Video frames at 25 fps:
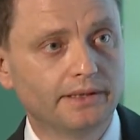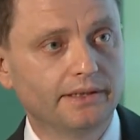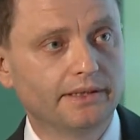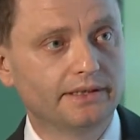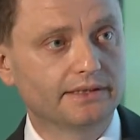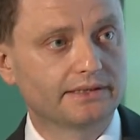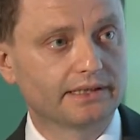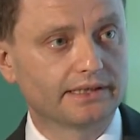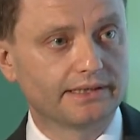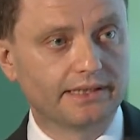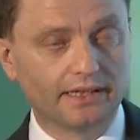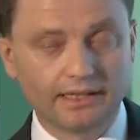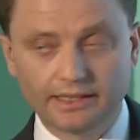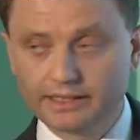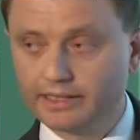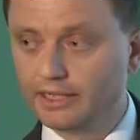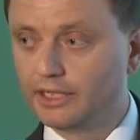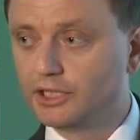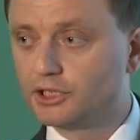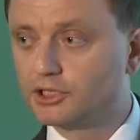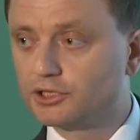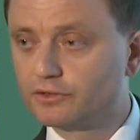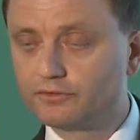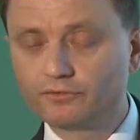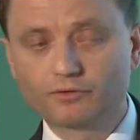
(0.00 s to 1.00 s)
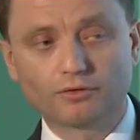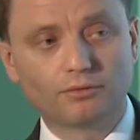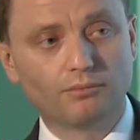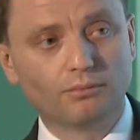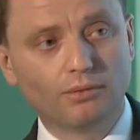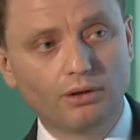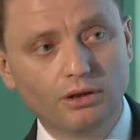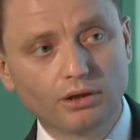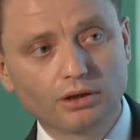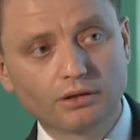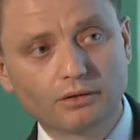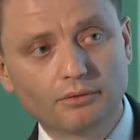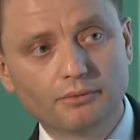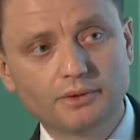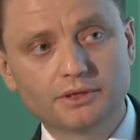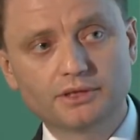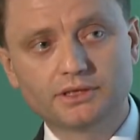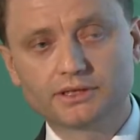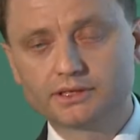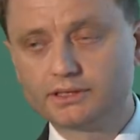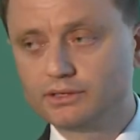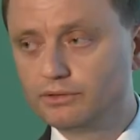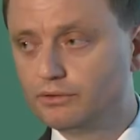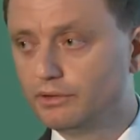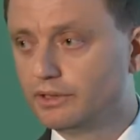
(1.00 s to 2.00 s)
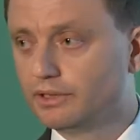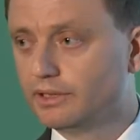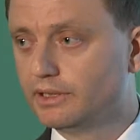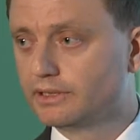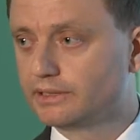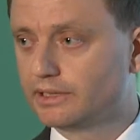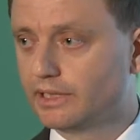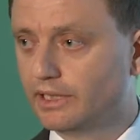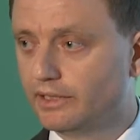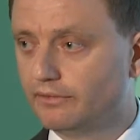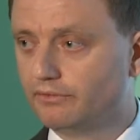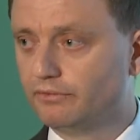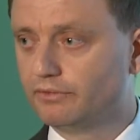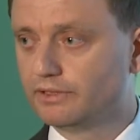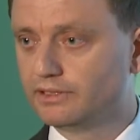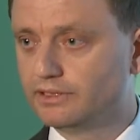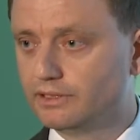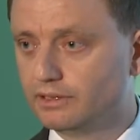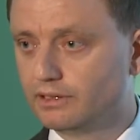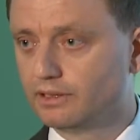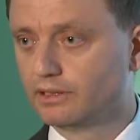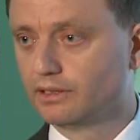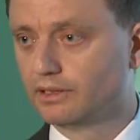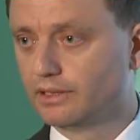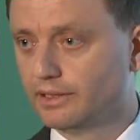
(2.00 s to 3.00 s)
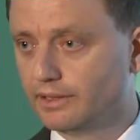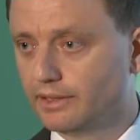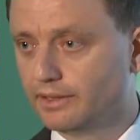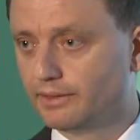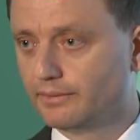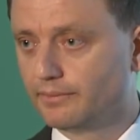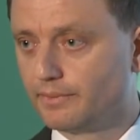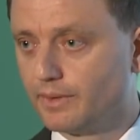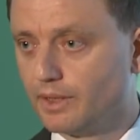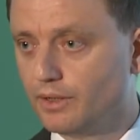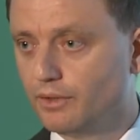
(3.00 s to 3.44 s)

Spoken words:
it's a delegation from Moldova which is doing this every single day.